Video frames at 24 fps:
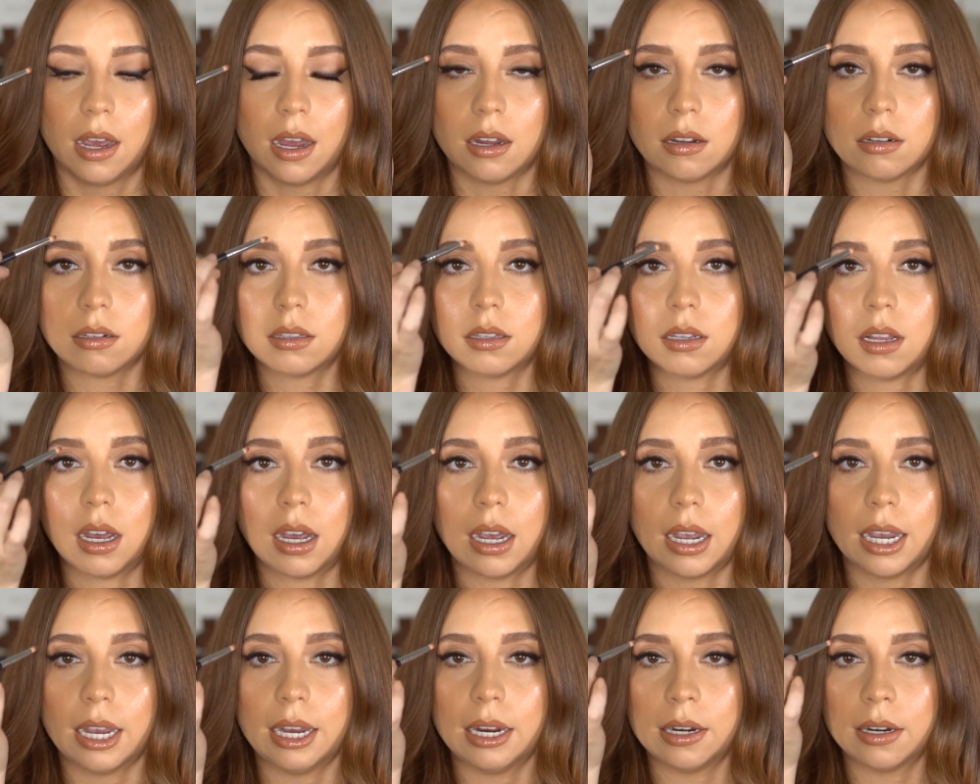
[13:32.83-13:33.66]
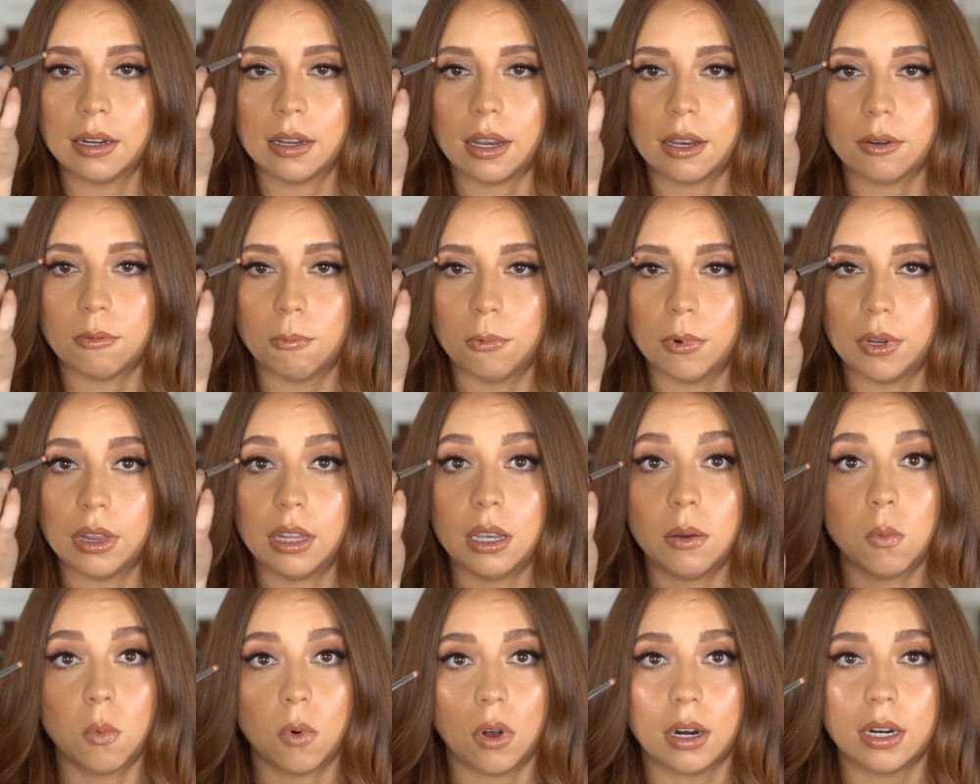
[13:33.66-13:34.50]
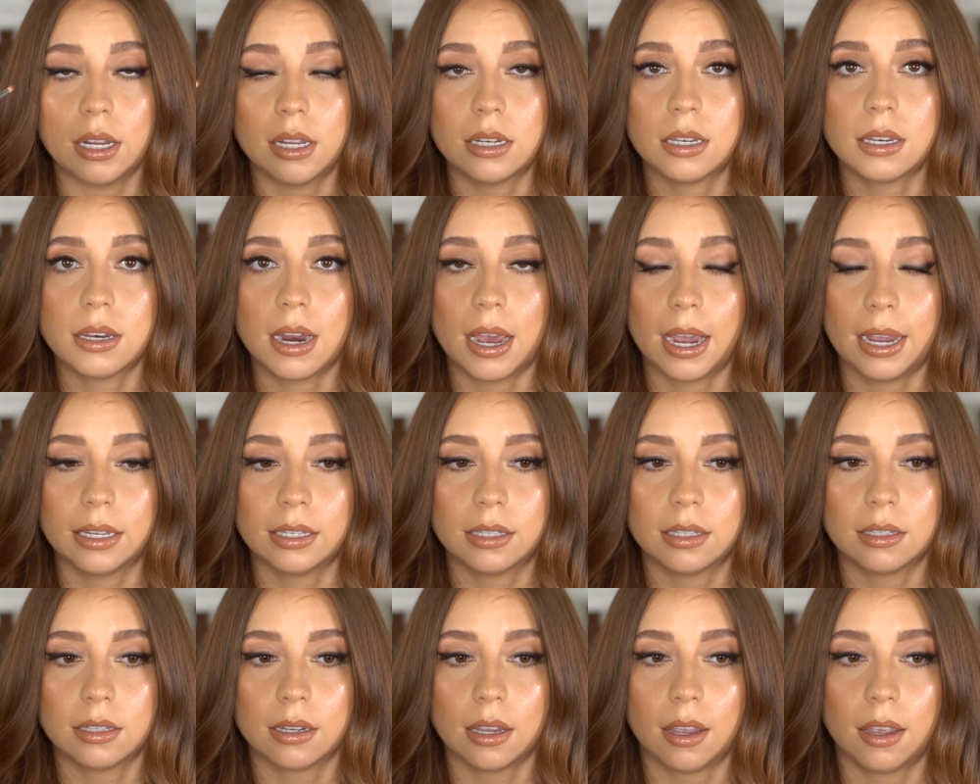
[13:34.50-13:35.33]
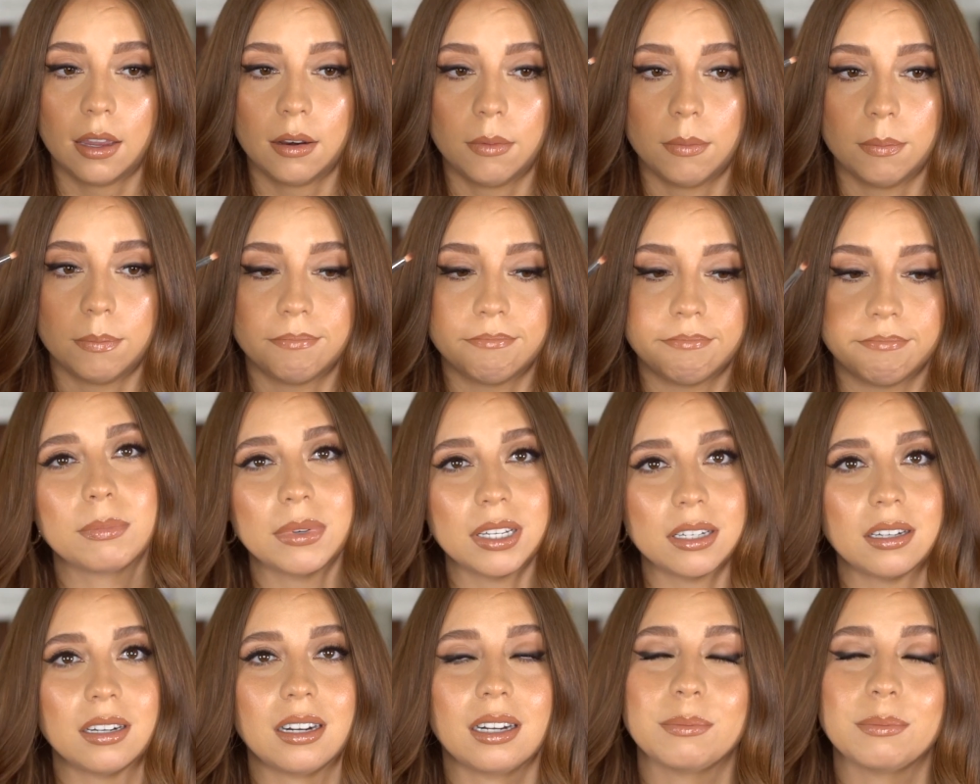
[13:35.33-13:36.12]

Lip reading: a line and really want it nice and pigmented.